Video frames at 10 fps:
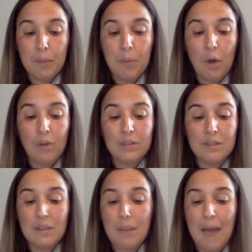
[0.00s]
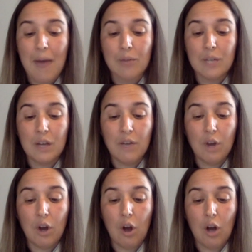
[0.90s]
pulse, the pounding of
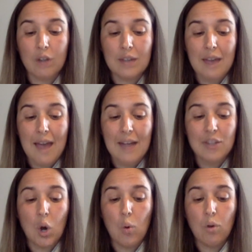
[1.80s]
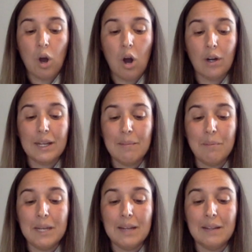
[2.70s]
her heart, and his own heart
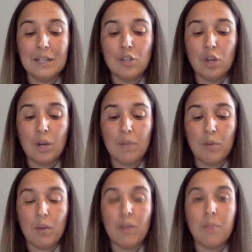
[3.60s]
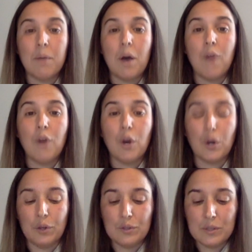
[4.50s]
immediately took up the rhythm of
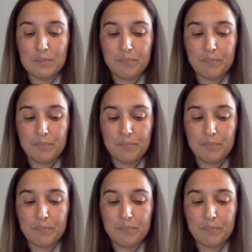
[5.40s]
hers.